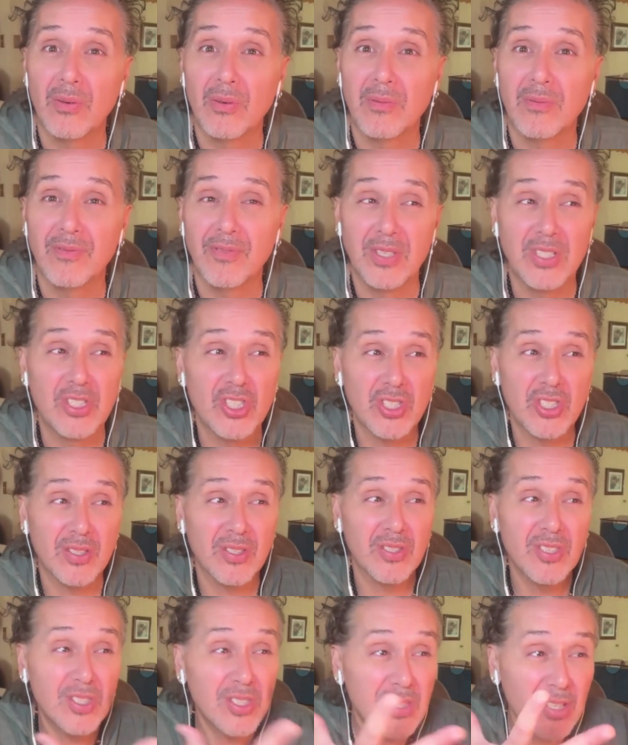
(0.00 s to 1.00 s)
which
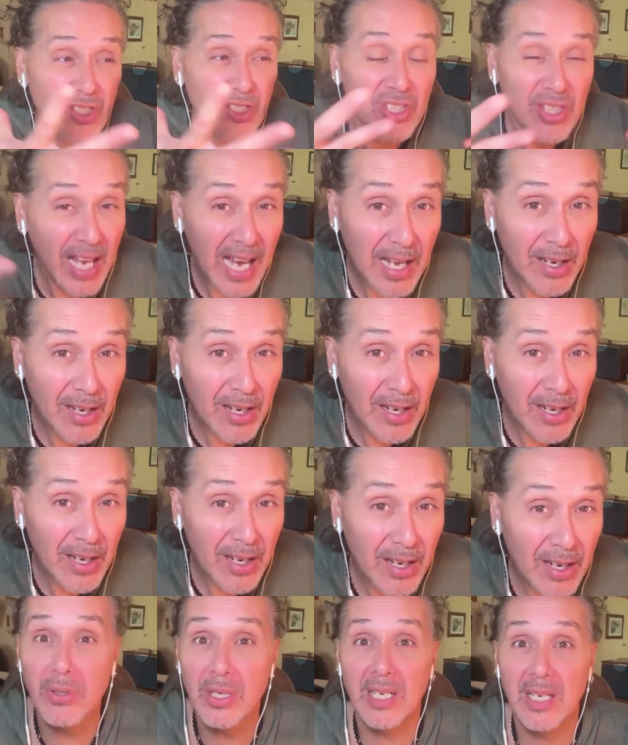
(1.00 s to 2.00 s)
does not
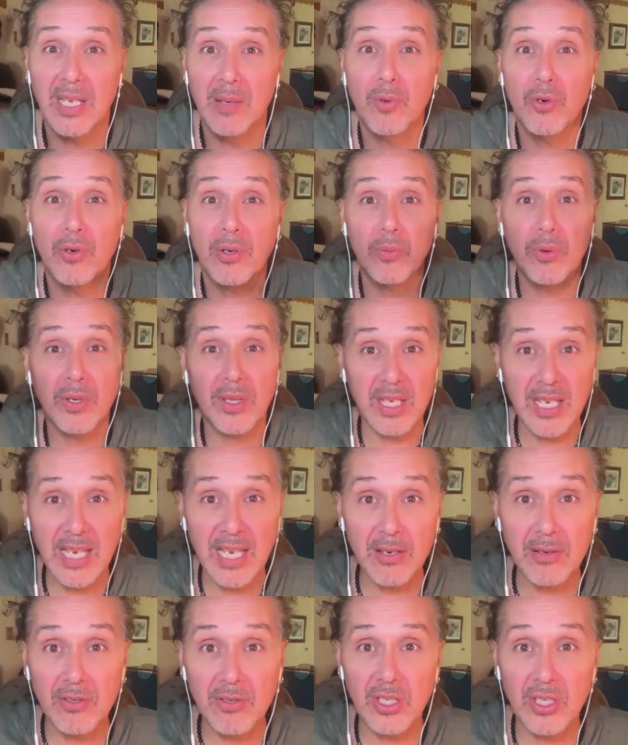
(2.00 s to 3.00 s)
compute anymore with the
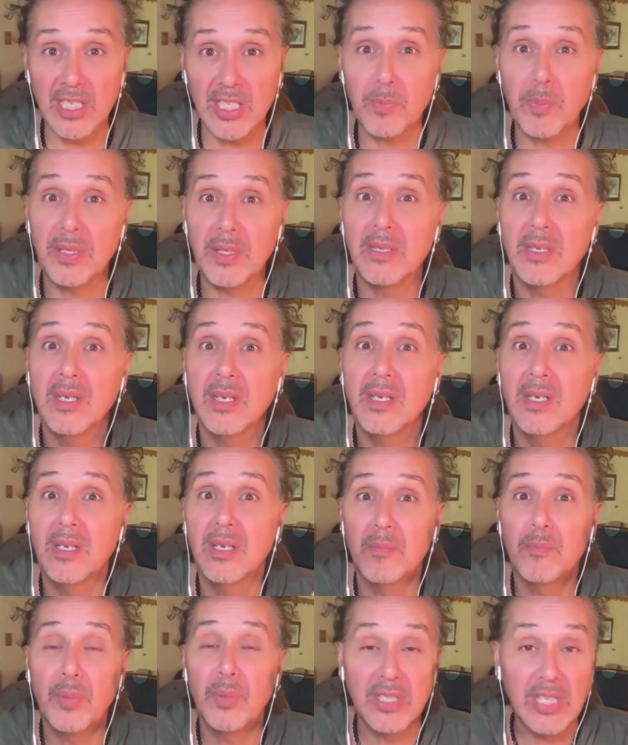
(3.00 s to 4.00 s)
energies, but
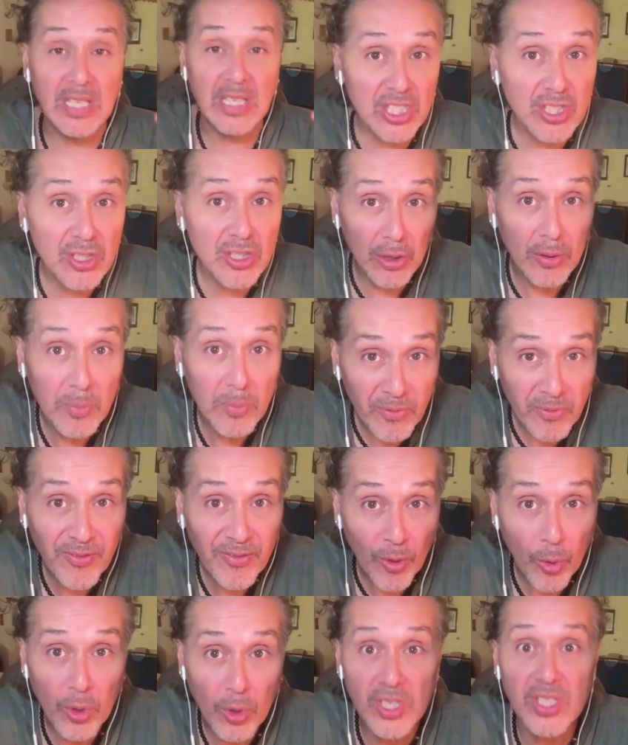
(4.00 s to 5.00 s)
it's still
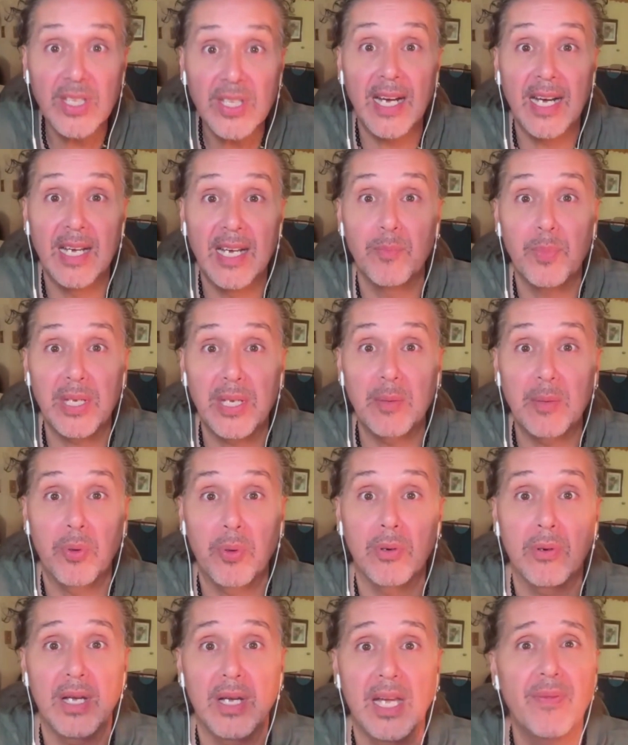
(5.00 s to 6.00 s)
forced on
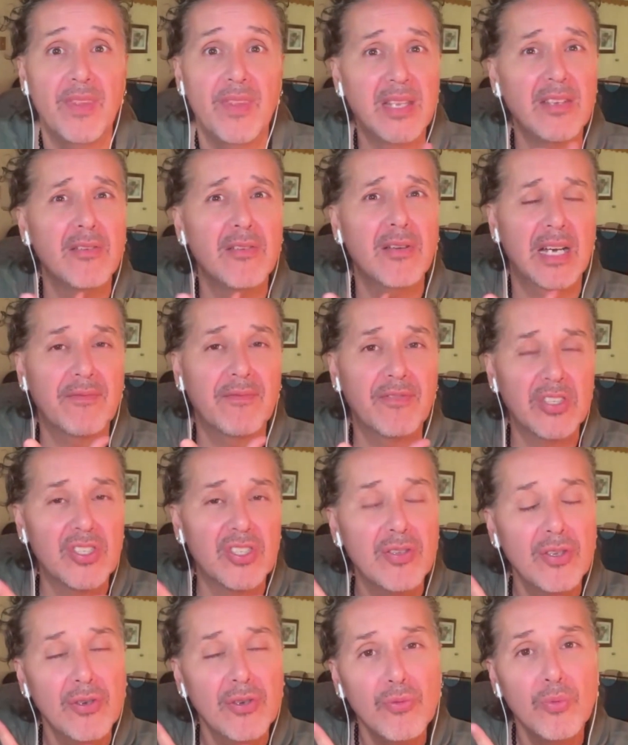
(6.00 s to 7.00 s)
people. And then you have
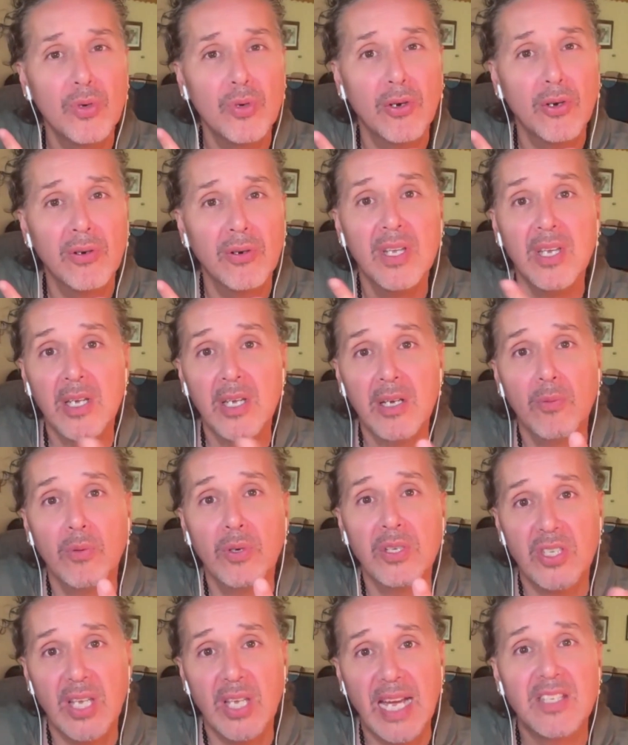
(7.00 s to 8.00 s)
this new role,
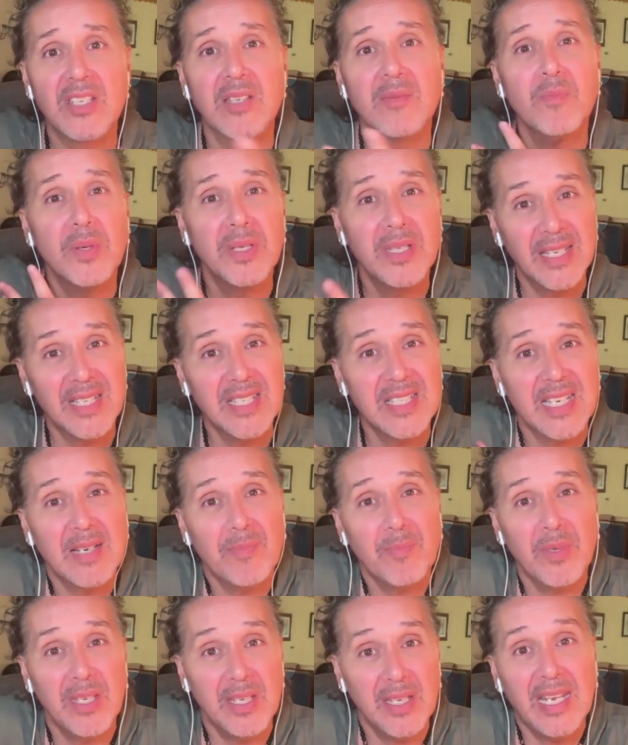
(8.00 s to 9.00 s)
which hasn't been
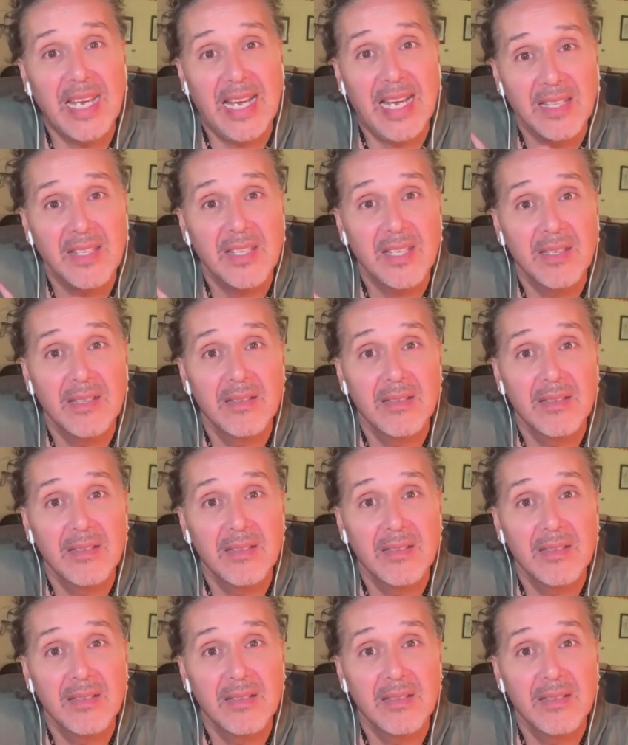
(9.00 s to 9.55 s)
accepted yet,